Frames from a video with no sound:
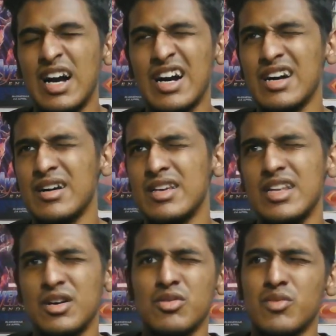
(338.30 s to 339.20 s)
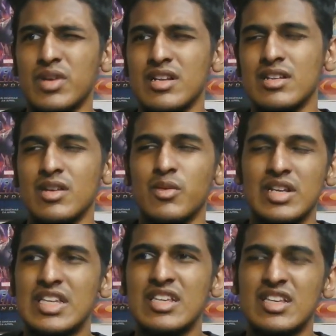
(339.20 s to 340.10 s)
when
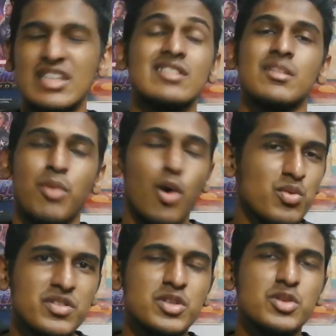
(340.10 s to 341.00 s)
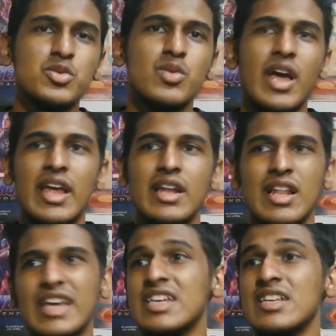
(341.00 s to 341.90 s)
he's supposed to, and
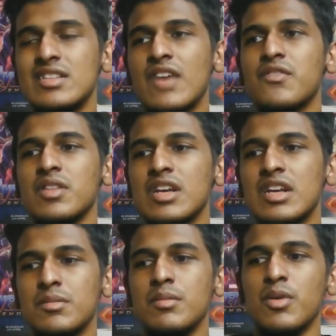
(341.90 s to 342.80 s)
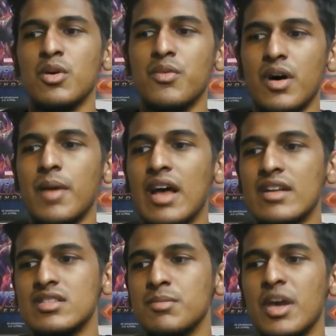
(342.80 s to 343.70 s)
like he's definitely going to be built up
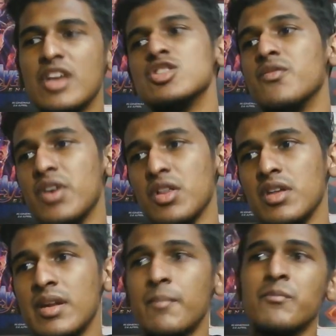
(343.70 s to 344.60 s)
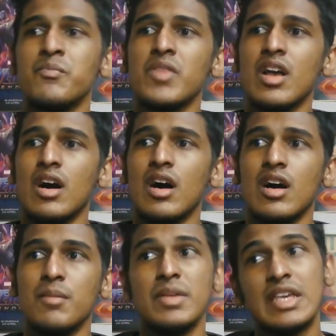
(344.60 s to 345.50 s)
as the major villain.
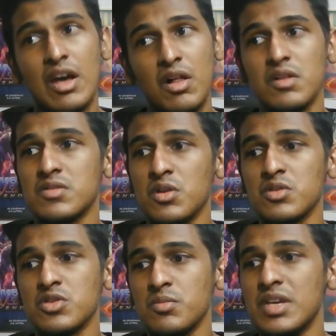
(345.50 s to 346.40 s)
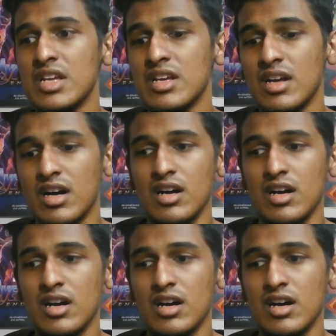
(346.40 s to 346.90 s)
Miguel is also being